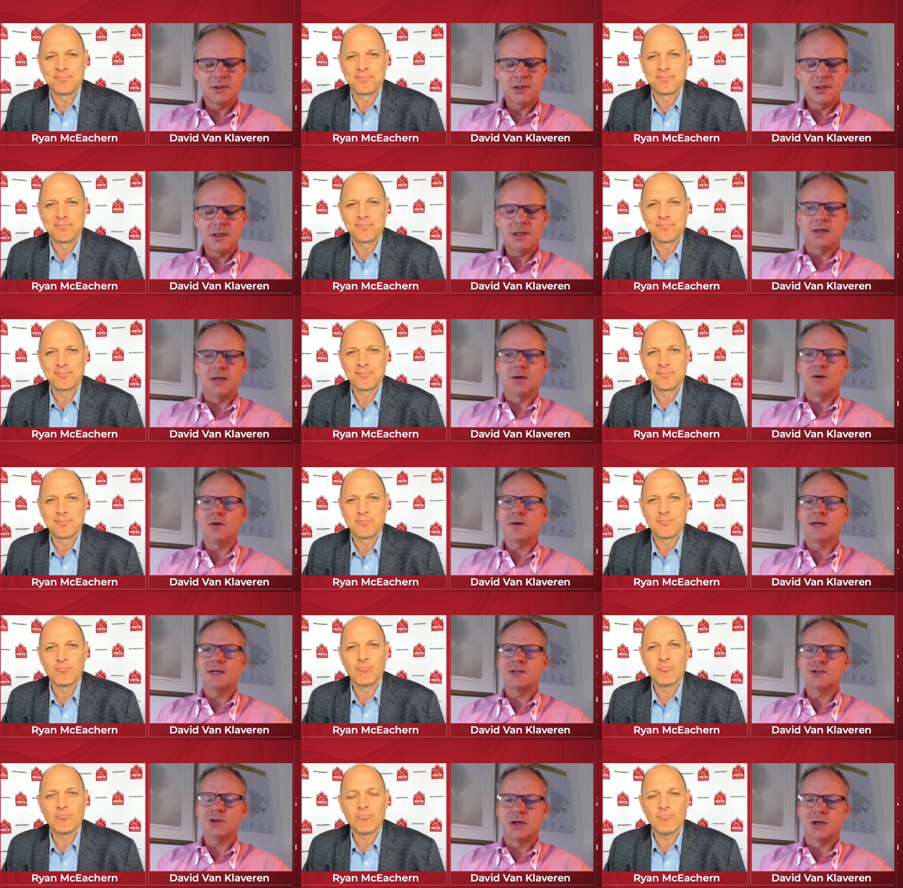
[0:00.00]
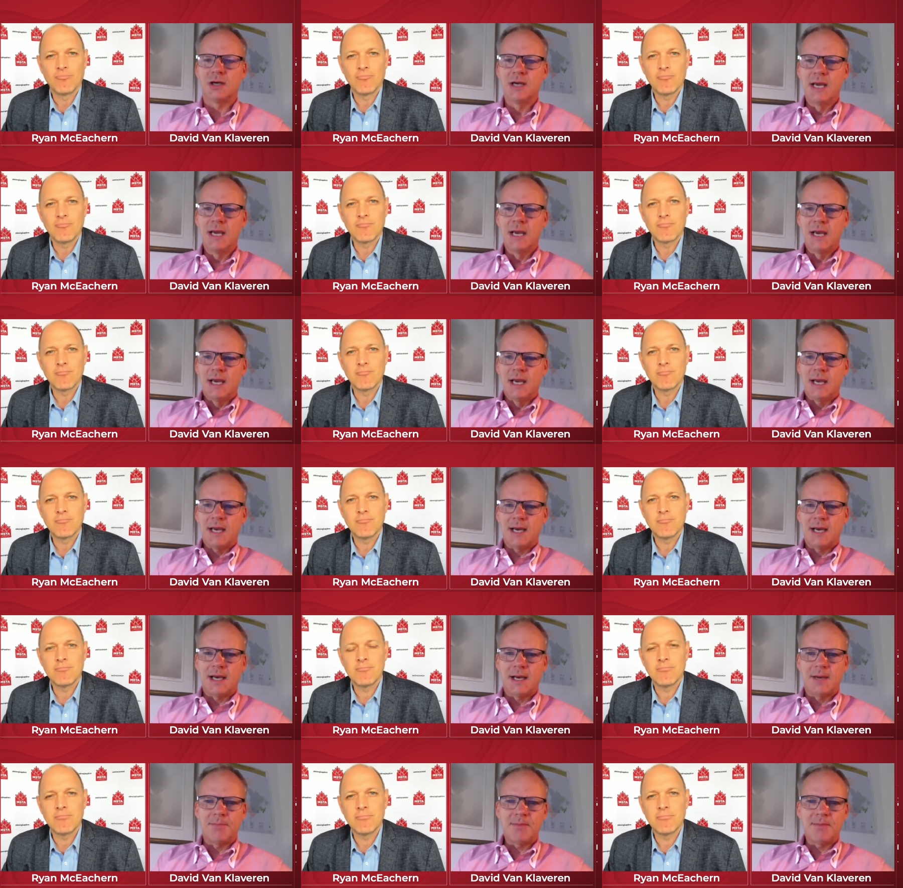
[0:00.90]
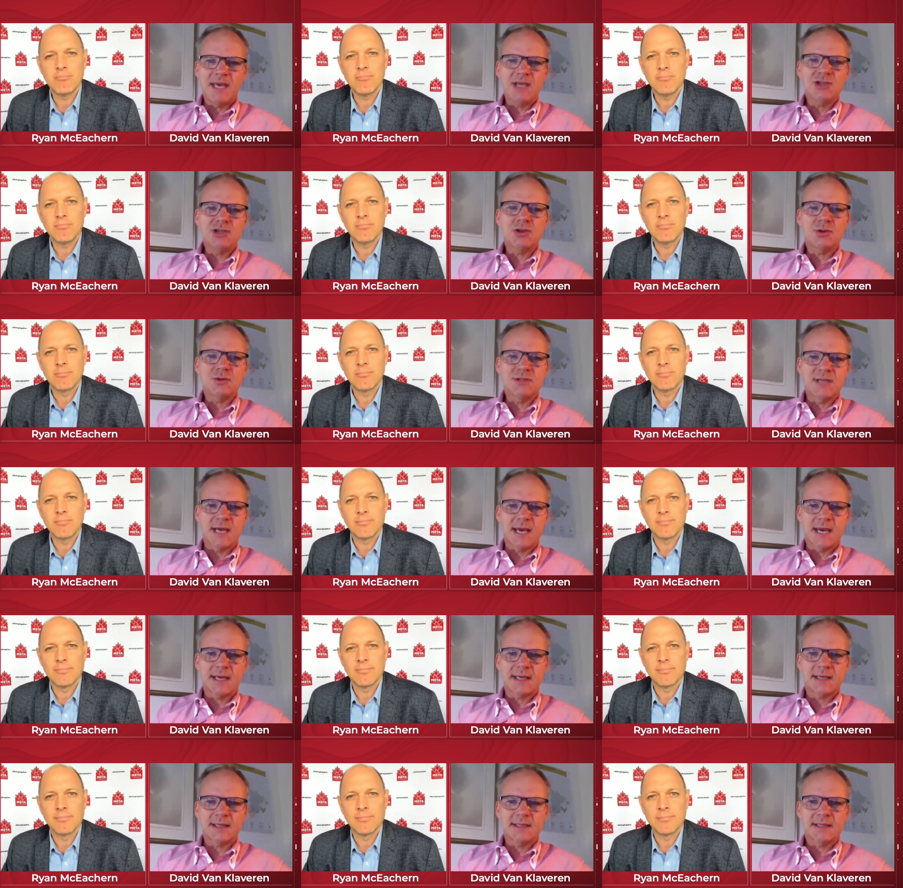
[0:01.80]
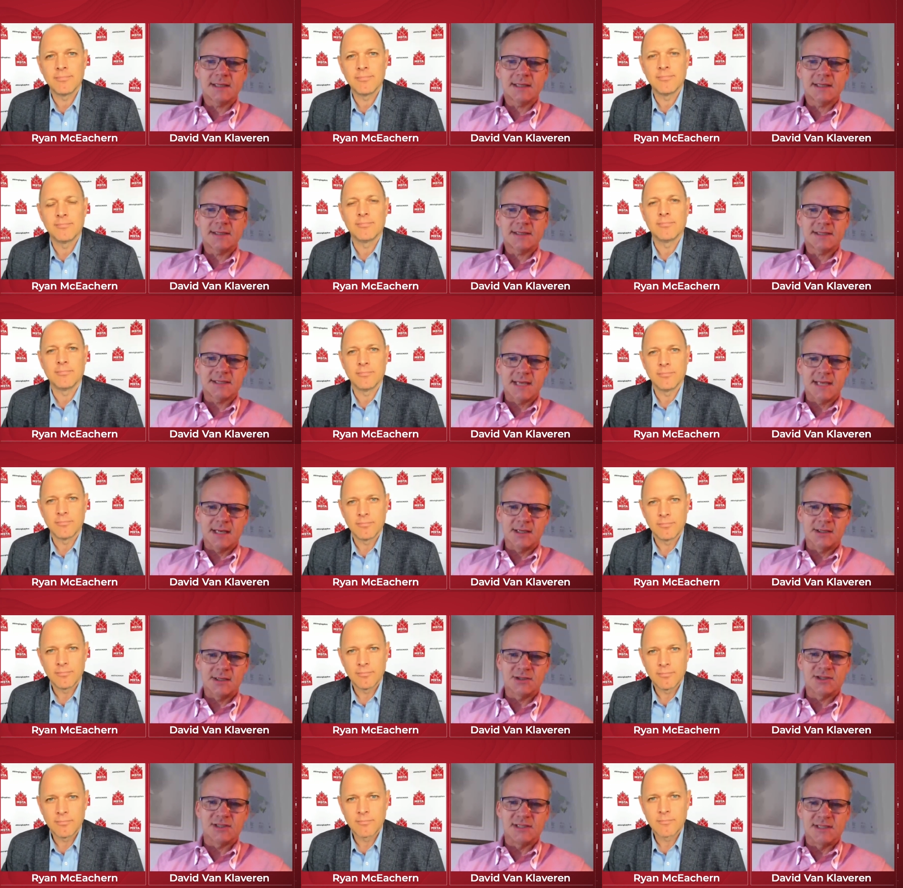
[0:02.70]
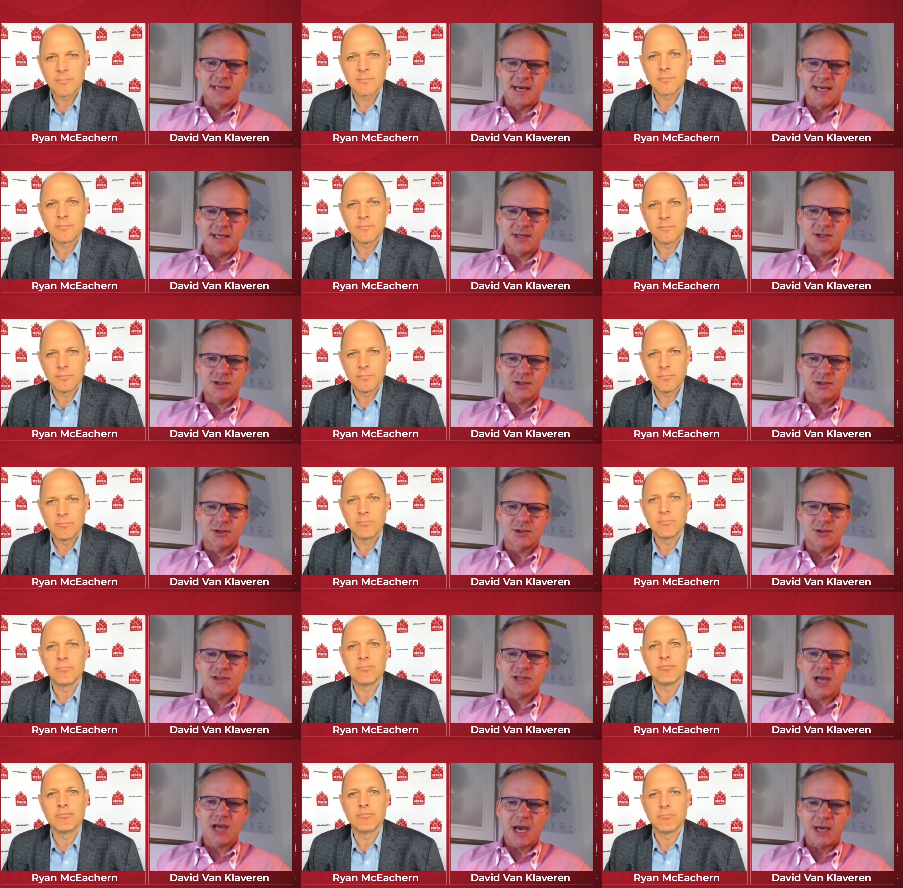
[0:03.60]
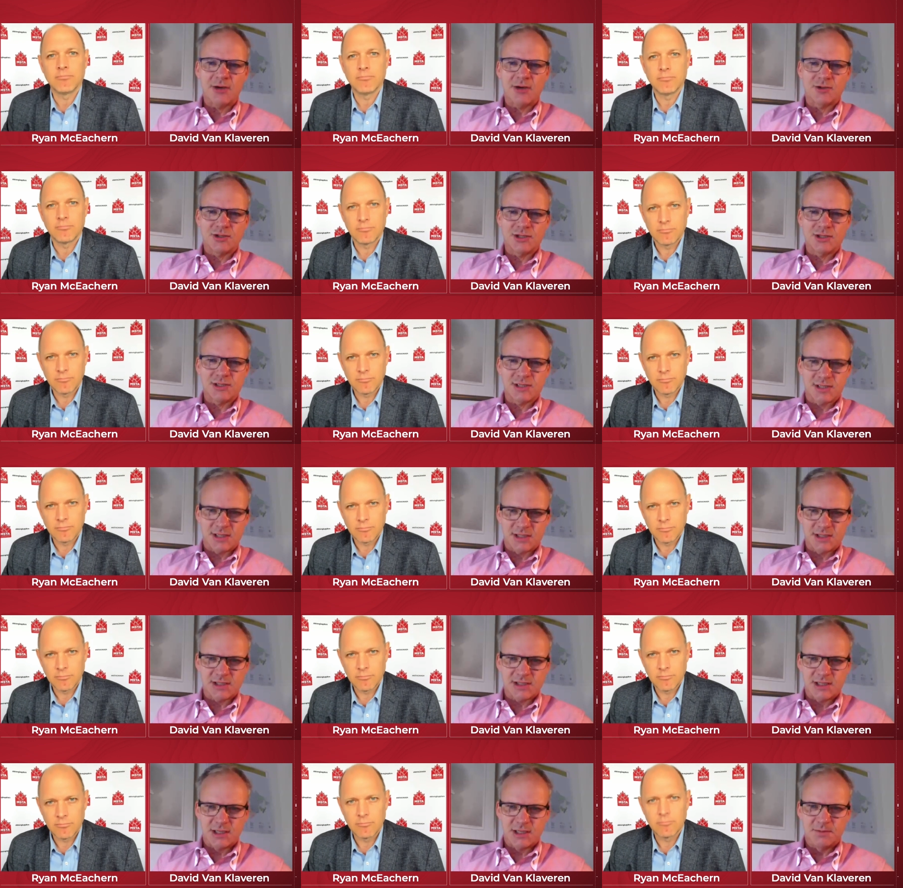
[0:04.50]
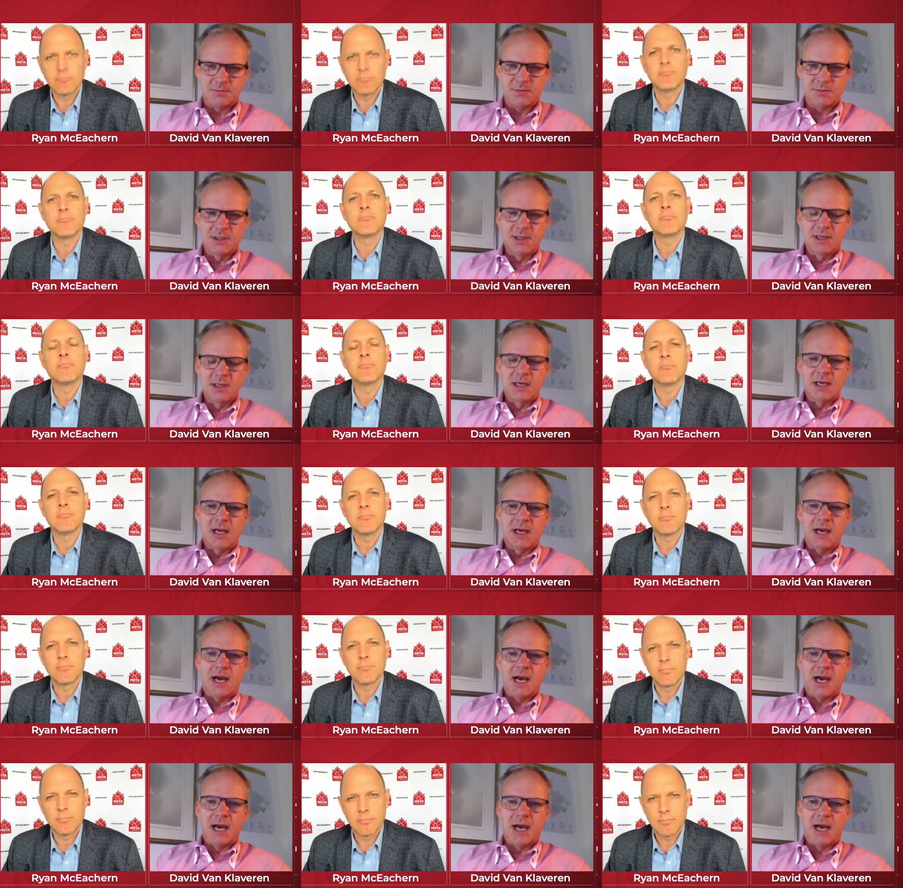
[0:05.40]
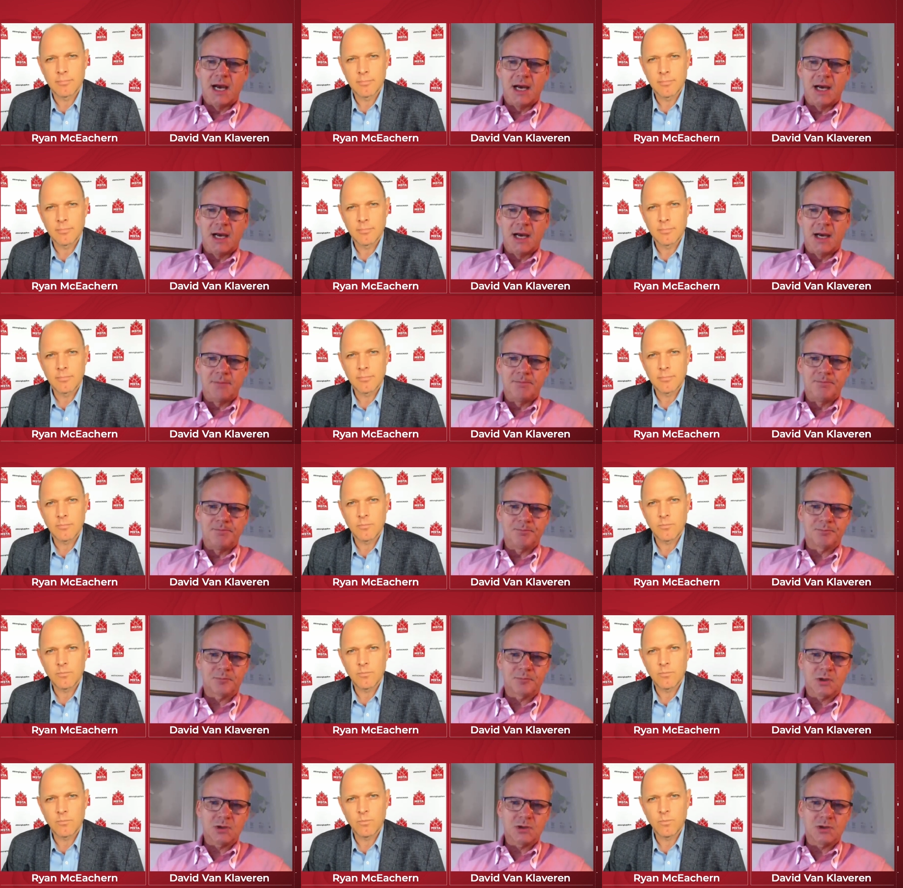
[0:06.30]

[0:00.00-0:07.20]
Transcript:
Speaker 1: Uh, okay, sure. Um, H2 Tek sells dynaCERT's hydrogen system um,